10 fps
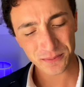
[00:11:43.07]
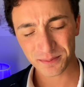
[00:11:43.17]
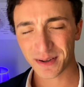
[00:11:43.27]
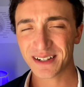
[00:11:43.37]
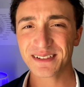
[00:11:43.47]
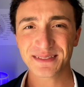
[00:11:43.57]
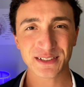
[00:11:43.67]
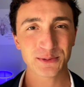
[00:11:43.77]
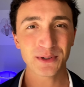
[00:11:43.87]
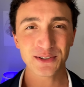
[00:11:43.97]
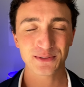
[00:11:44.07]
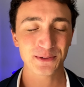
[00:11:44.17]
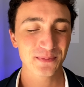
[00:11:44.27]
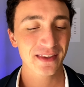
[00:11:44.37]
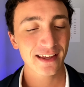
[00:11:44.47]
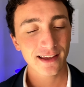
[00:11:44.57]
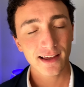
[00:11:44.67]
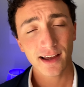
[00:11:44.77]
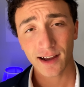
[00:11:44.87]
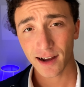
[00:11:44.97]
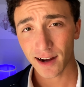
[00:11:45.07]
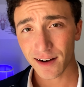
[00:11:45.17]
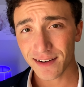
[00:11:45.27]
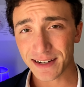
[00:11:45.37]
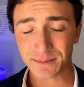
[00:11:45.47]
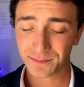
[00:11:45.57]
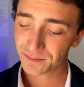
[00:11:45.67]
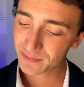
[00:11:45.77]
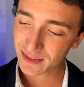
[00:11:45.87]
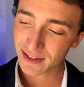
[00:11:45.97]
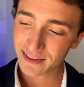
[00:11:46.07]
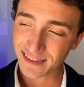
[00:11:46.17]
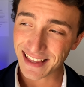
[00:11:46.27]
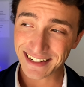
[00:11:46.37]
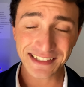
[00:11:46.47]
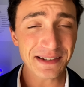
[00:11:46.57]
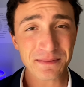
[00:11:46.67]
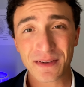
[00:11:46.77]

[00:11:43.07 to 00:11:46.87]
Perfect. Wonderful. All right. That's it.